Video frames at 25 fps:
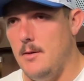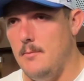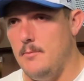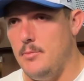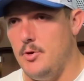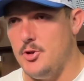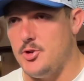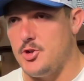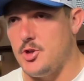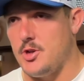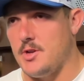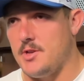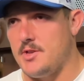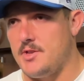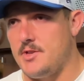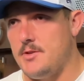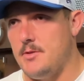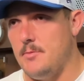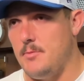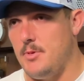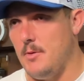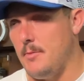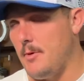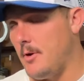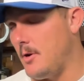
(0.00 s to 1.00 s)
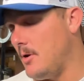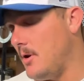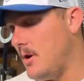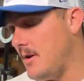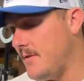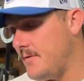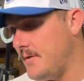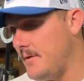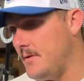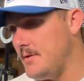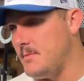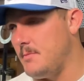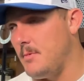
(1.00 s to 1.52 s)
pushing us to be a better
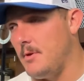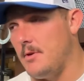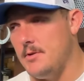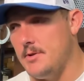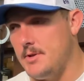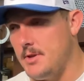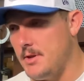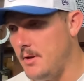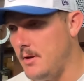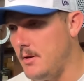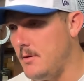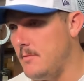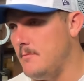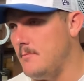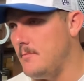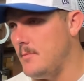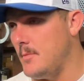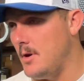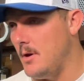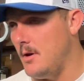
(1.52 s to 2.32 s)
offense, better team,